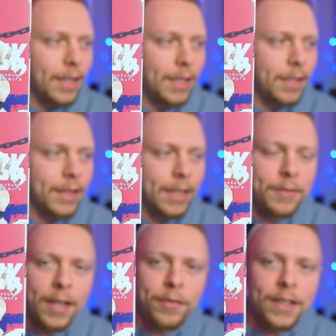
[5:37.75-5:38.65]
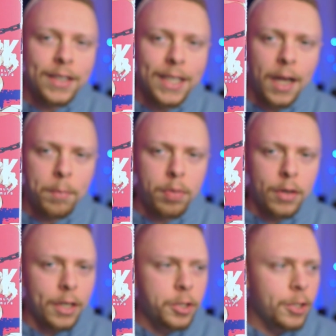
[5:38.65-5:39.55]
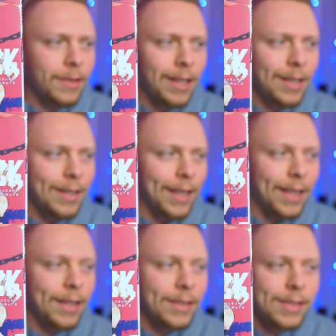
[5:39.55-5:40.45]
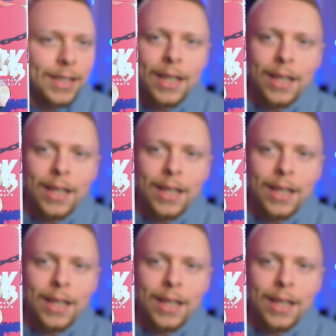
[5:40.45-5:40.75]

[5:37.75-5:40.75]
They've definitely upped production a lot and